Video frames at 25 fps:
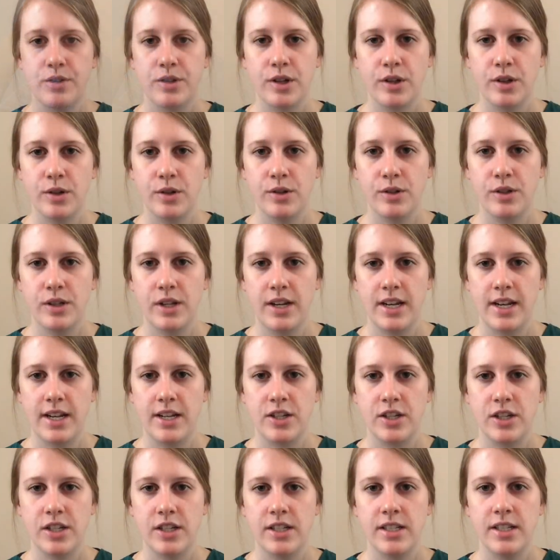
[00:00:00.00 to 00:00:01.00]

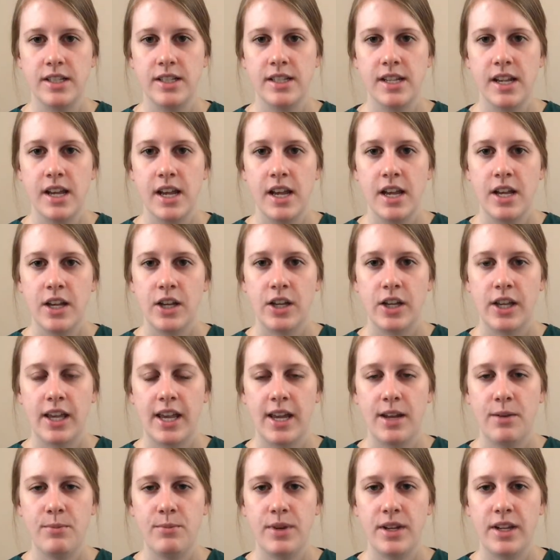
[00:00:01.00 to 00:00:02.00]
hallucinations
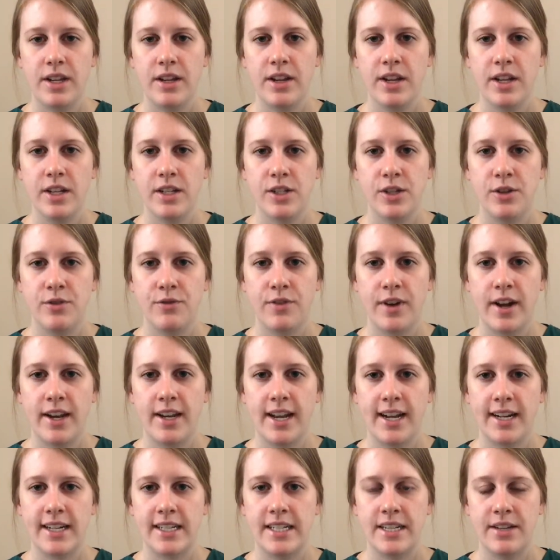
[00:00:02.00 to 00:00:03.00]
can be to find
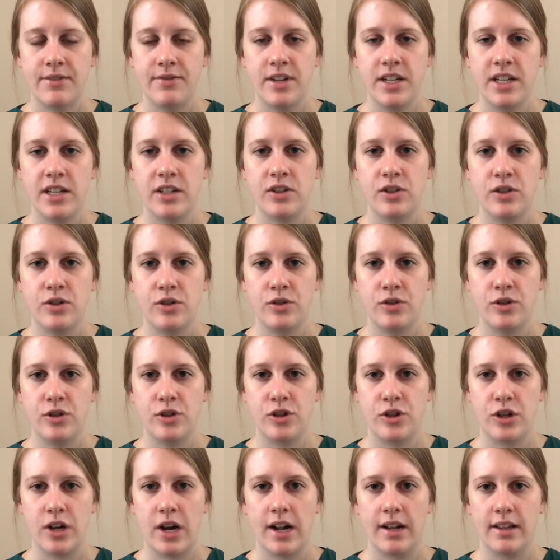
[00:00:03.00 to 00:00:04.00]
activities to
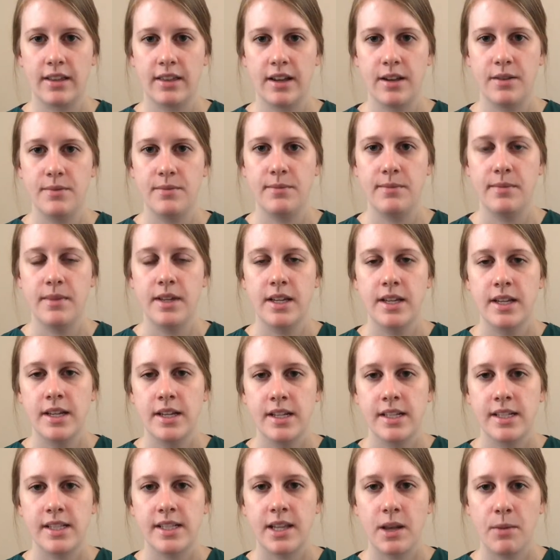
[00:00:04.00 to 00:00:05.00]
distract them.
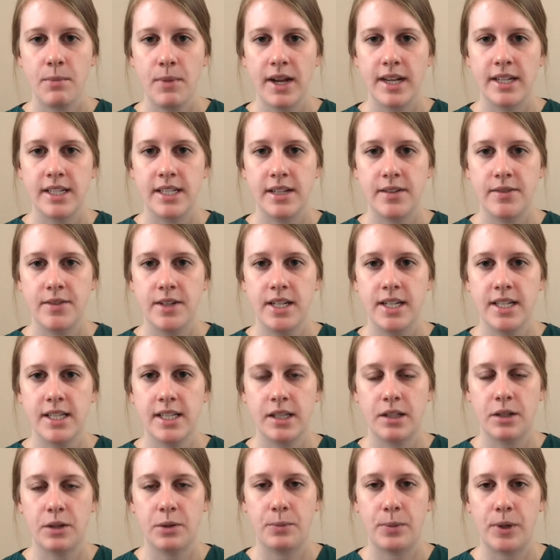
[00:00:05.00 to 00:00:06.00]
Some activities
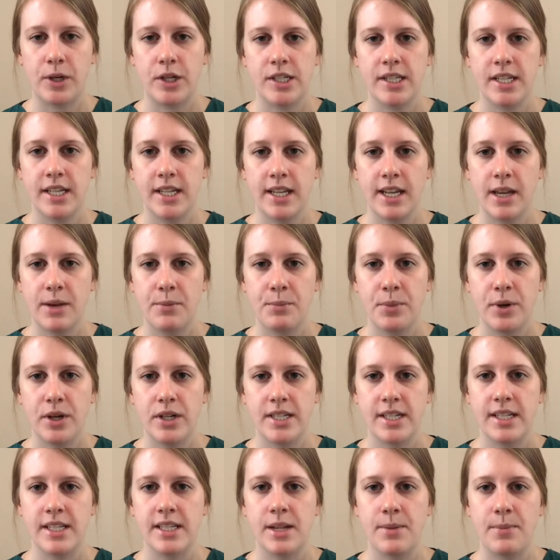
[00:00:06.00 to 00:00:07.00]
that a person can
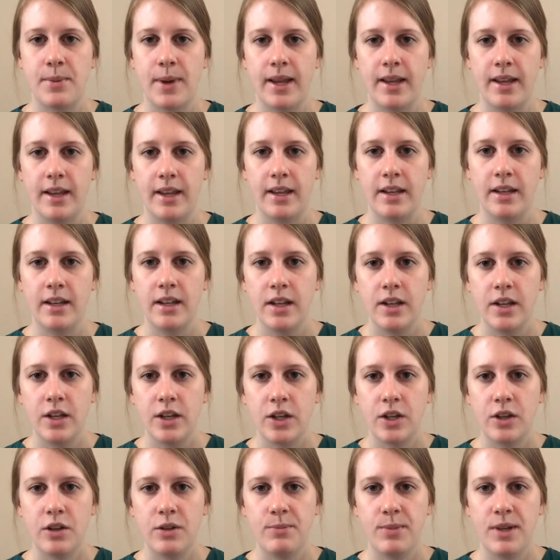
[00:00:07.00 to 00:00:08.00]
participate in
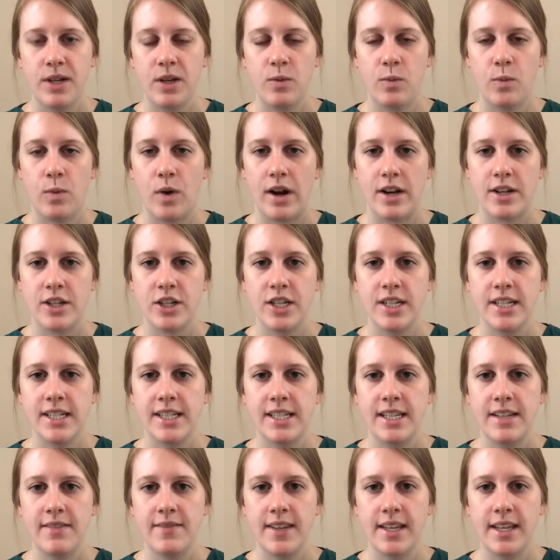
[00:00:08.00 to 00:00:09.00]
could be watching
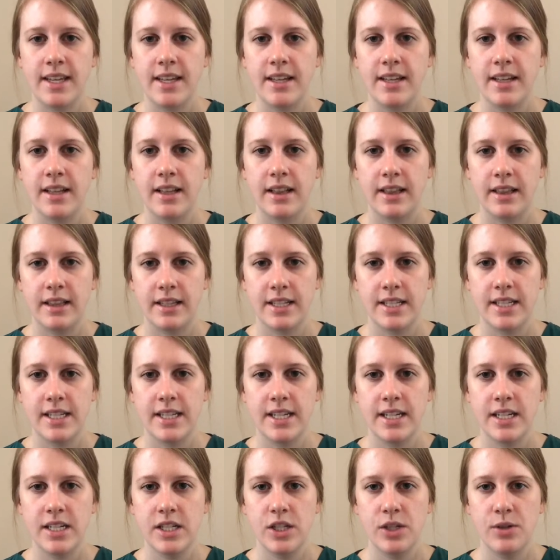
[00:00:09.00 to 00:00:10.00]
TV,
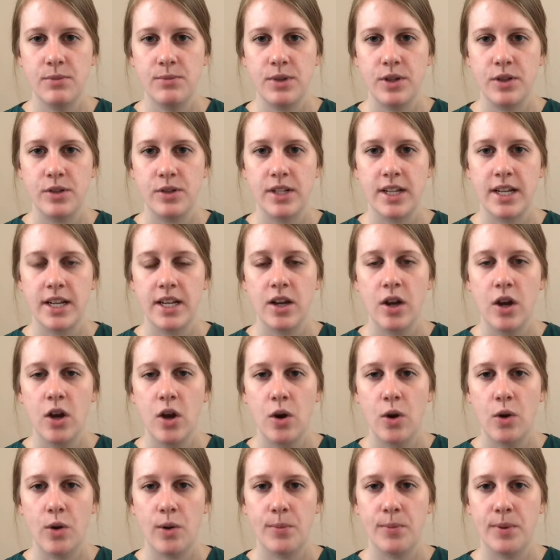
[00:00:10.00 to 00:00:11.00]
listening to music,
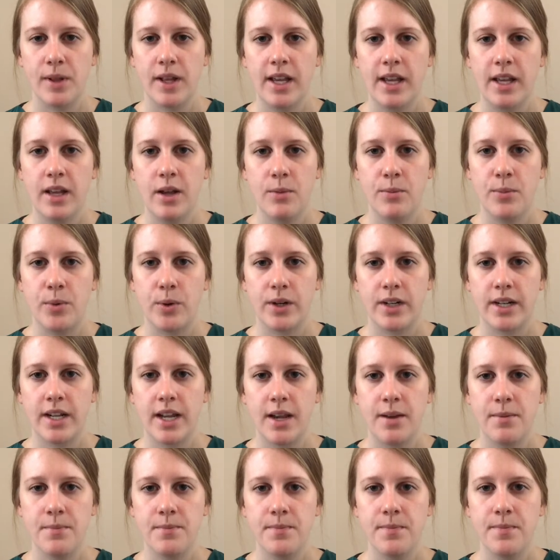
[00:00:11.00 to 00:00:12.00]
or playing a board
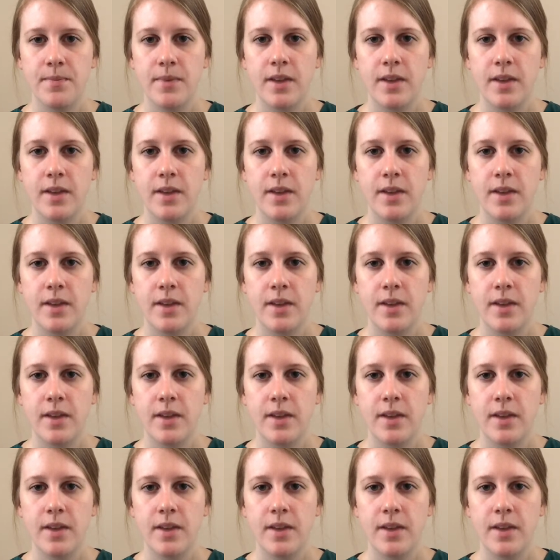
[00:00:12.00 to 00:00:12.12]
game.